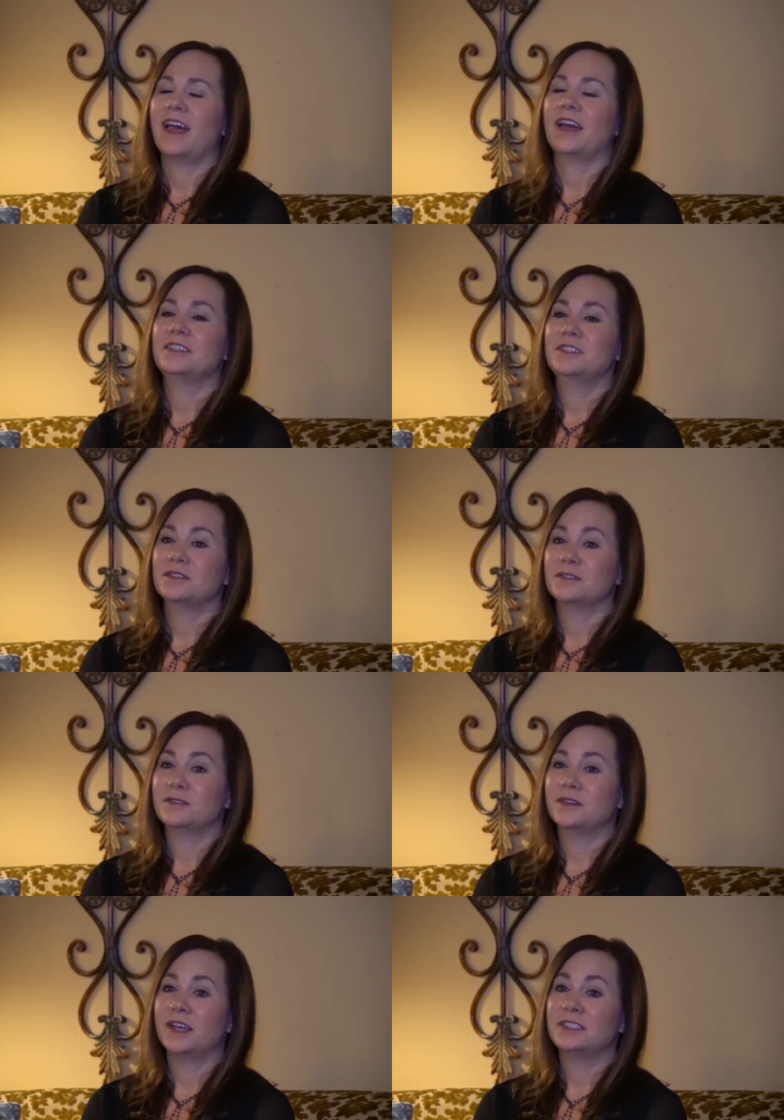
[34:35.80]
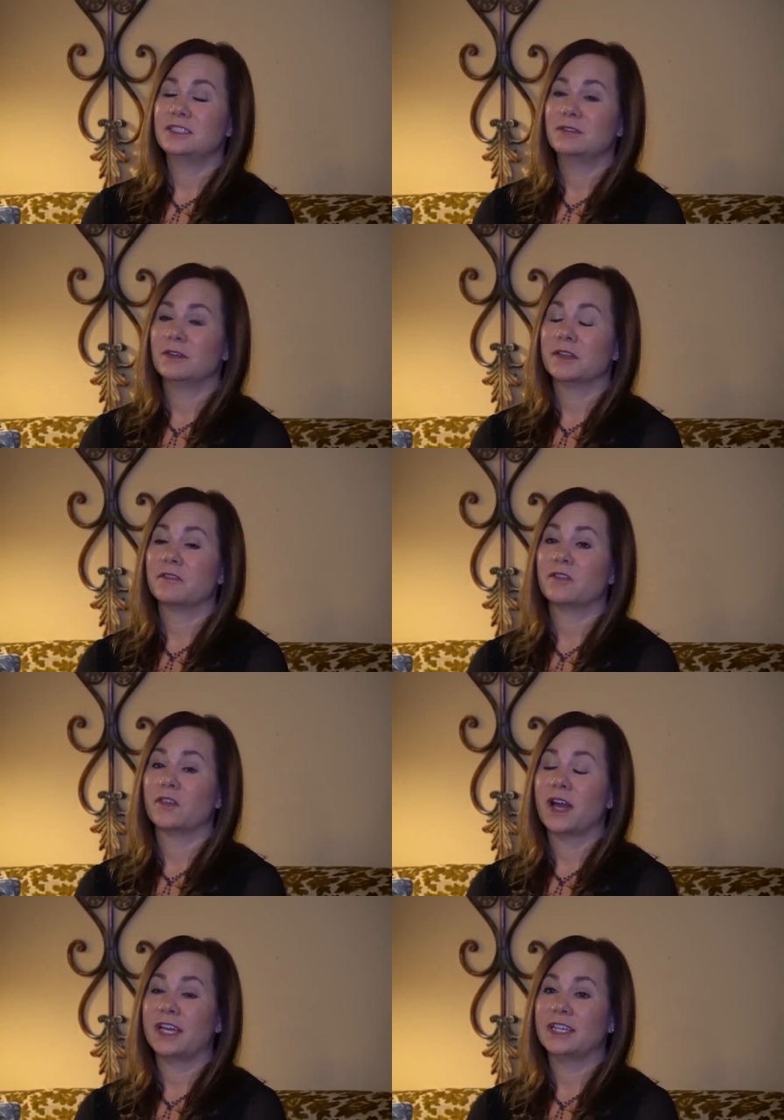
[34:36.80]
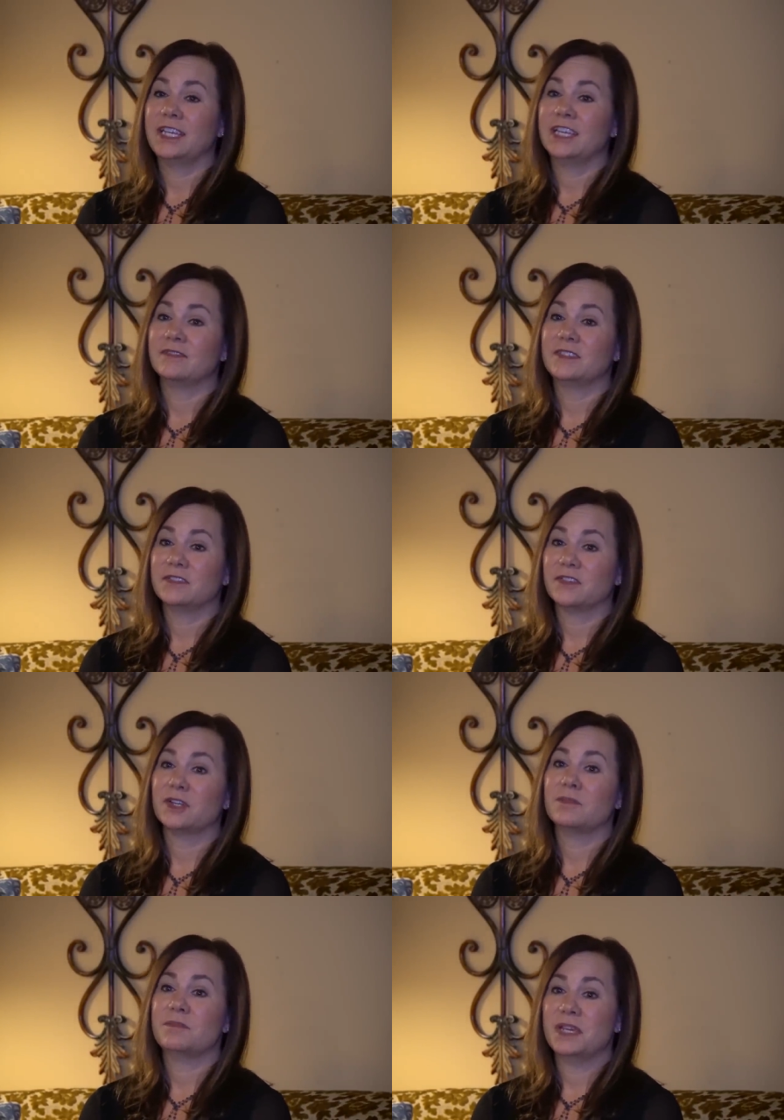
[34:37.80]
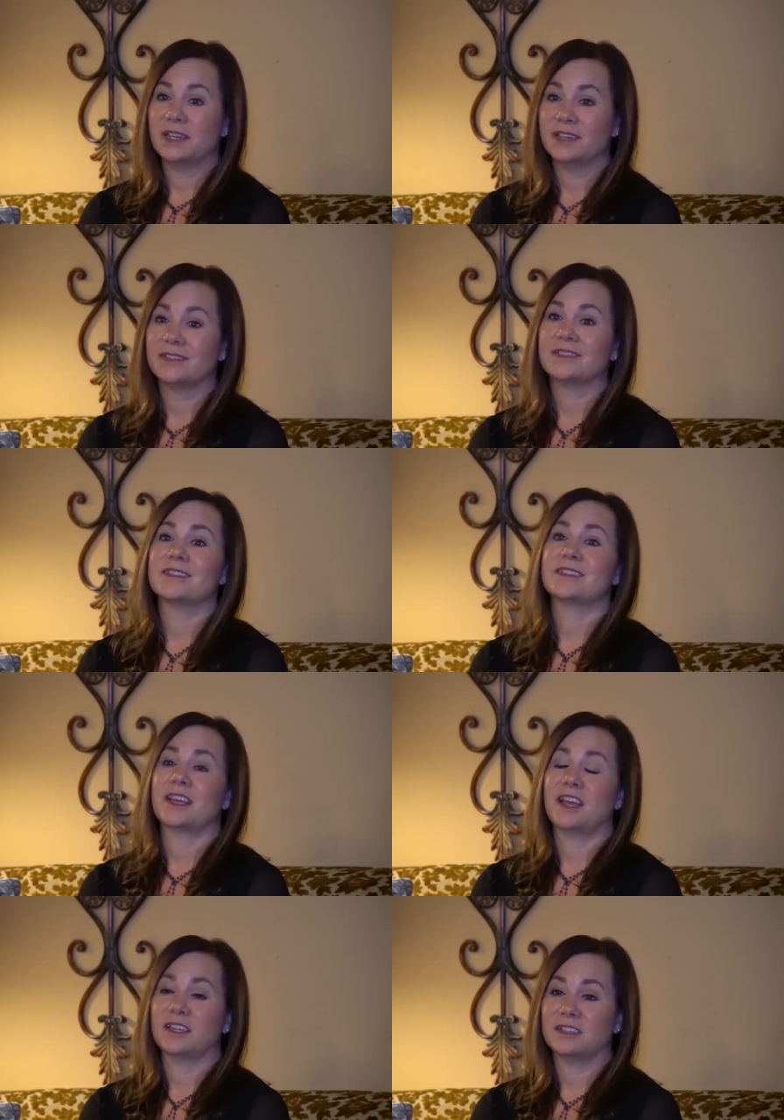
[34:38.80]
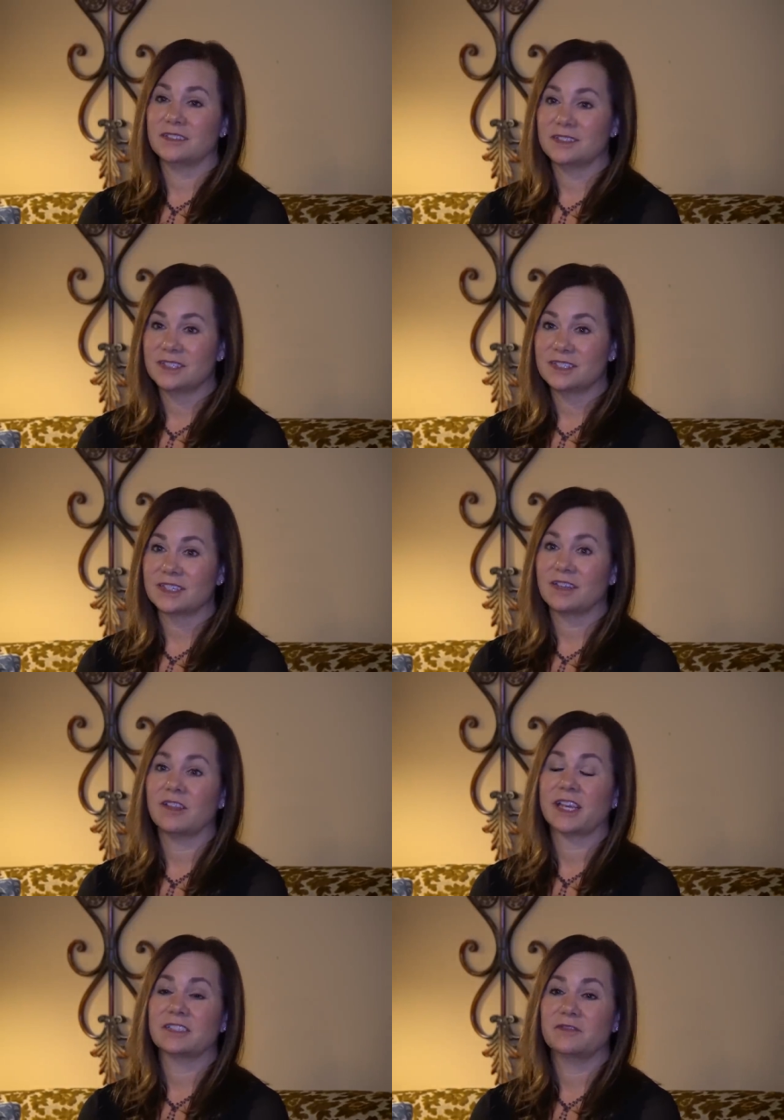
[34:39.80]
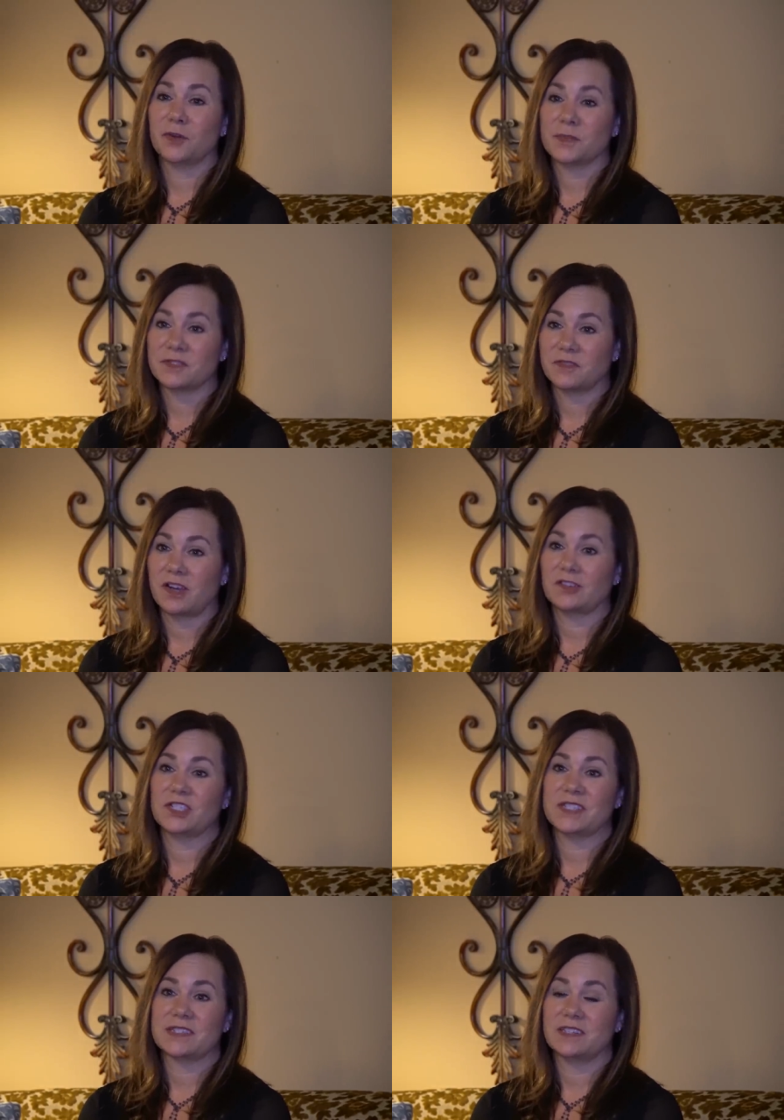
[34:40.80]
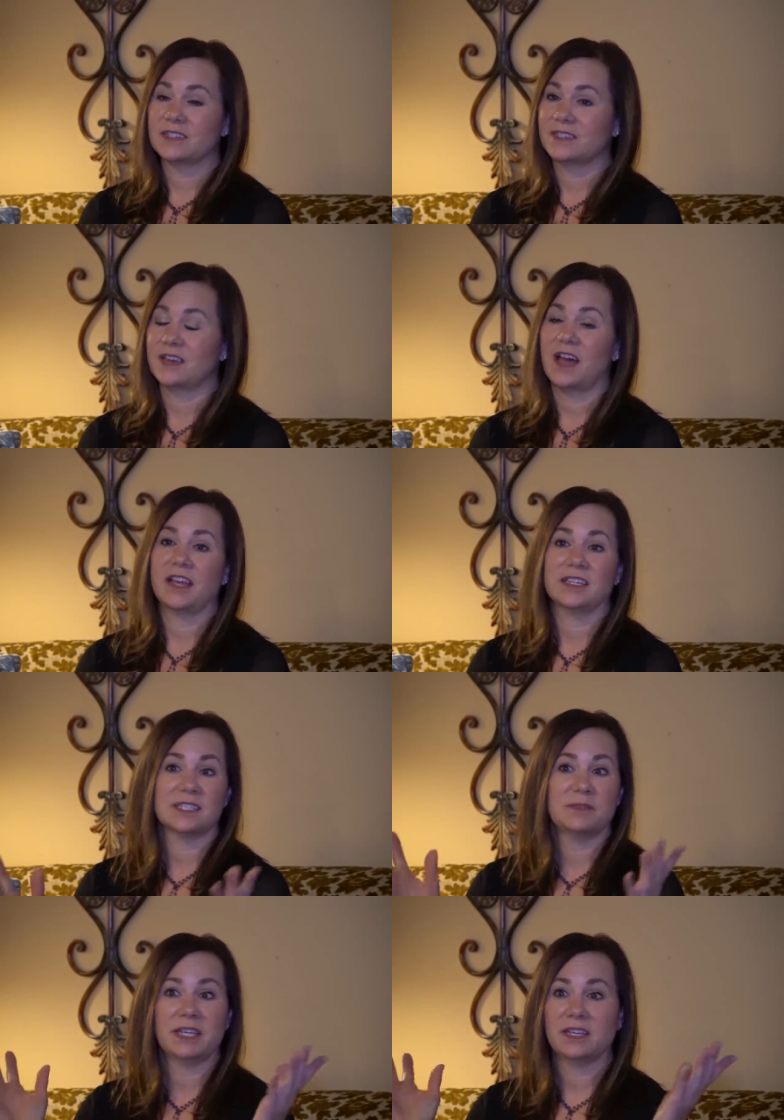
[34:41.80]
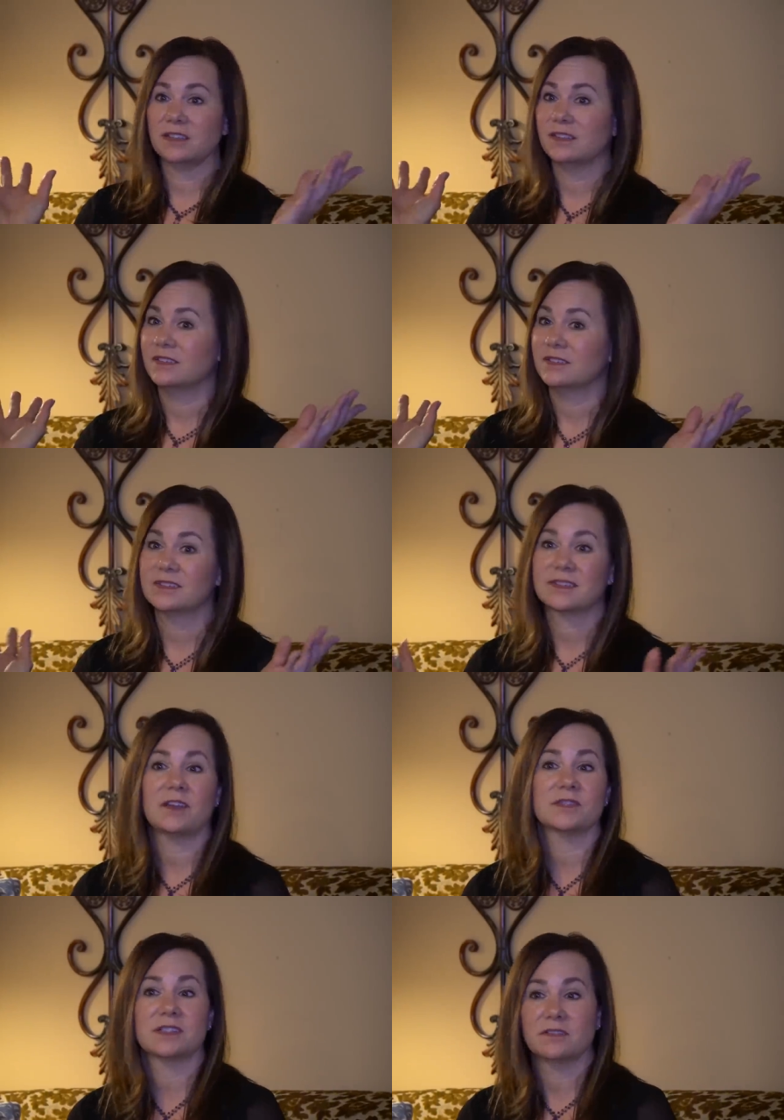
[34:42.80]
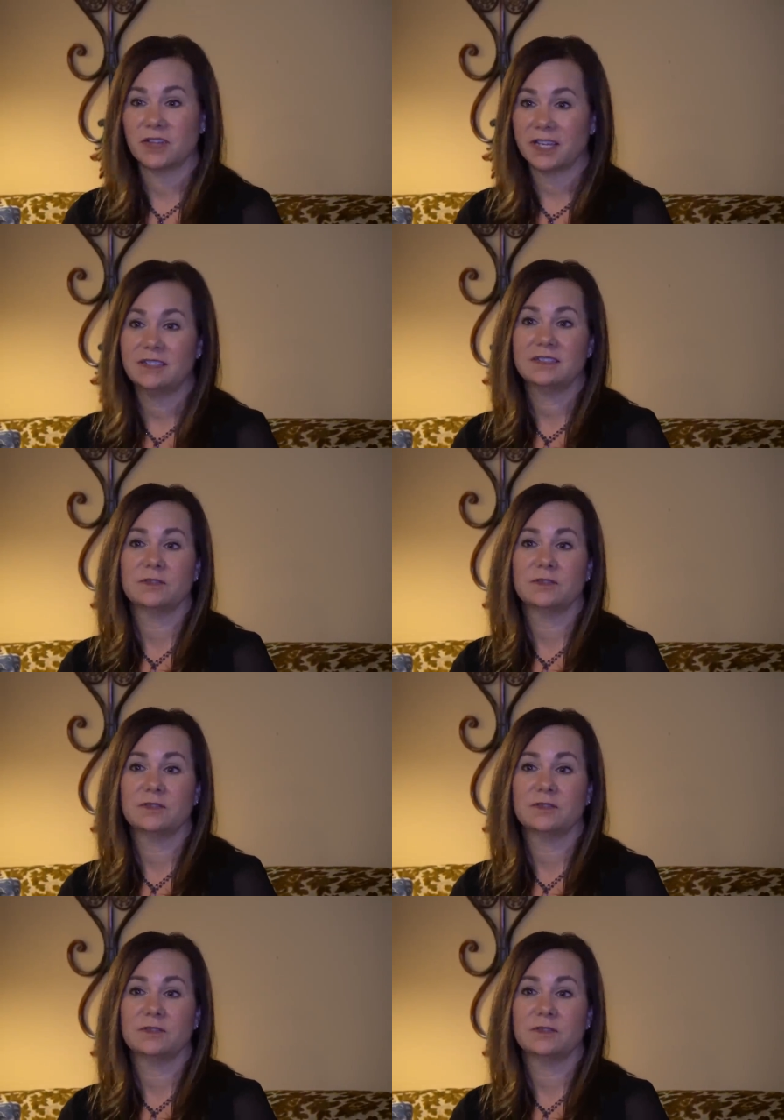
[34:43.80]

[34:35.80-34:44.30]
I do. I do work with a variety of different beings and collective forms of consciousness, the highest being this Council of Light,